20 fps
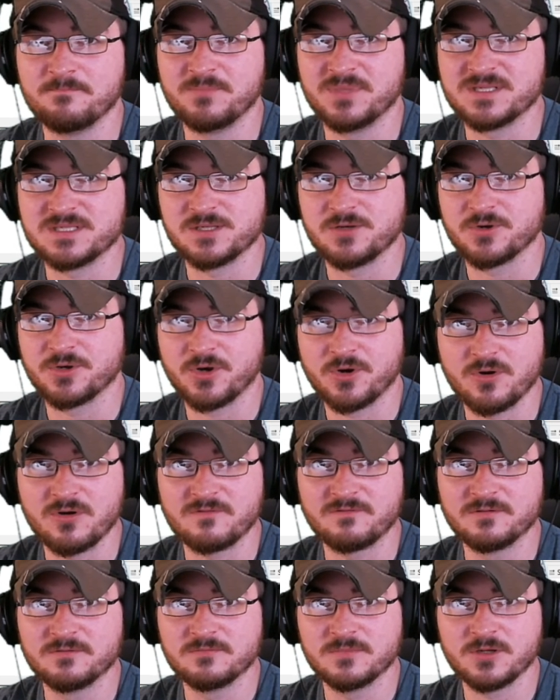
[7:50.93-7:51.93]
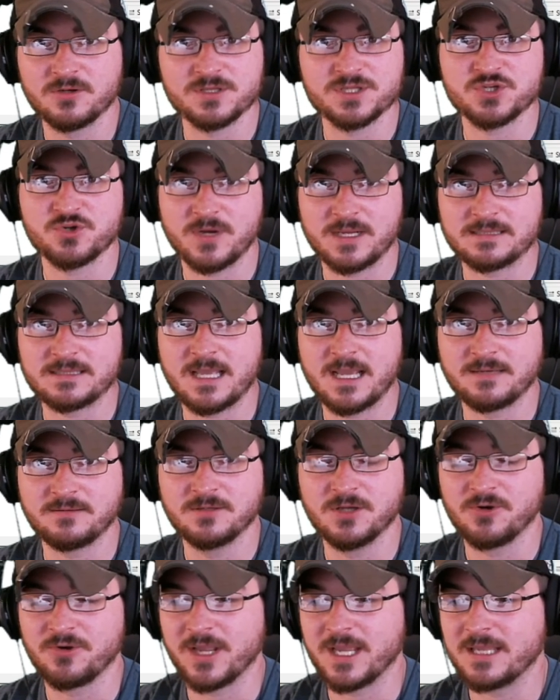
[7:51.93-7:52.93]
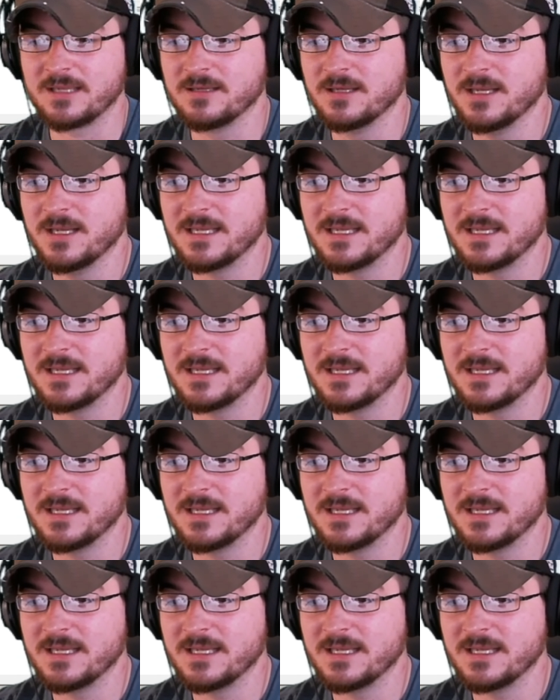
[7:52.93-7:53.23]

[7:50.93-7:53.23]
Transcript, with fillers: Bezier curve and straight line, okay?